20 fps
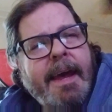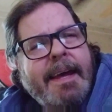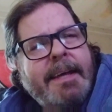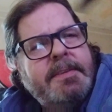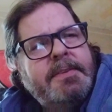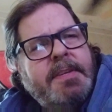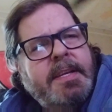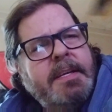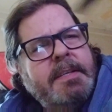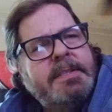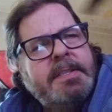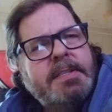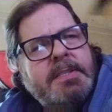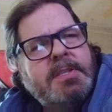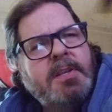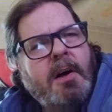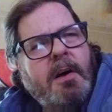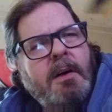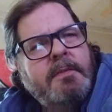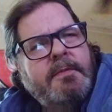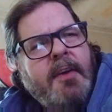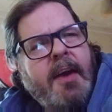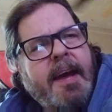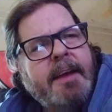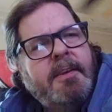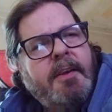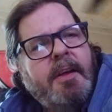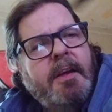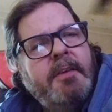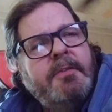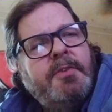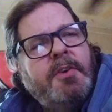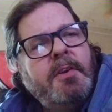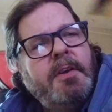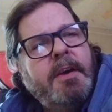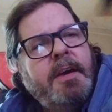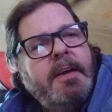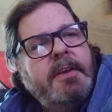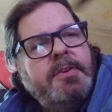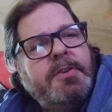AST is a stall tactic. It's going
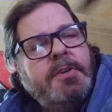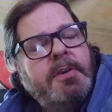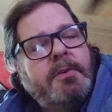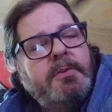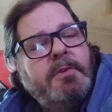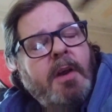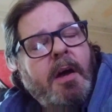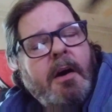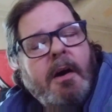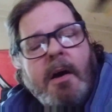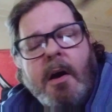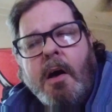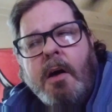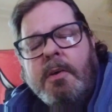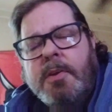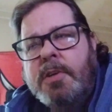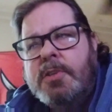to get your all